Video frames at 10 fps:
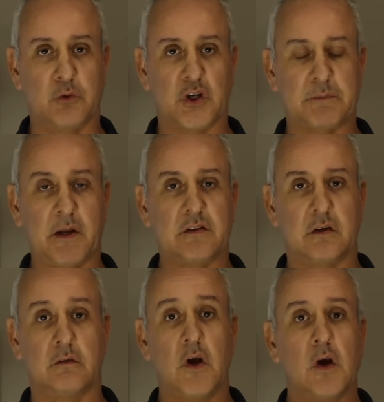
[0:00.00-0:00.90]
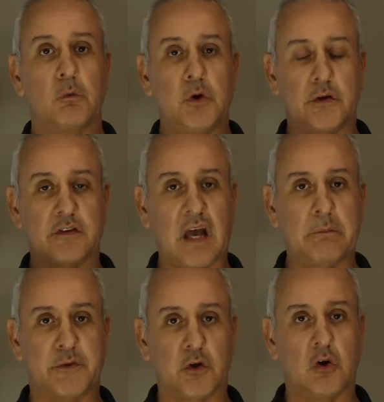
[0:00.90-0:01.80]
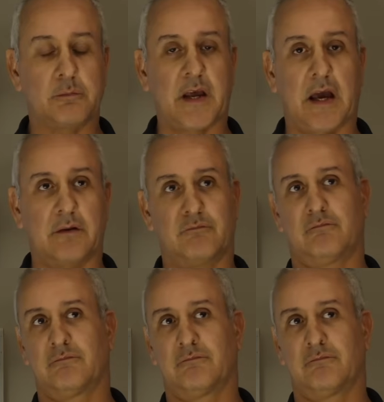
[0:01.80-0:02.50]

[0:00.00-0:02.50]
more expensive, we'll just absorb that.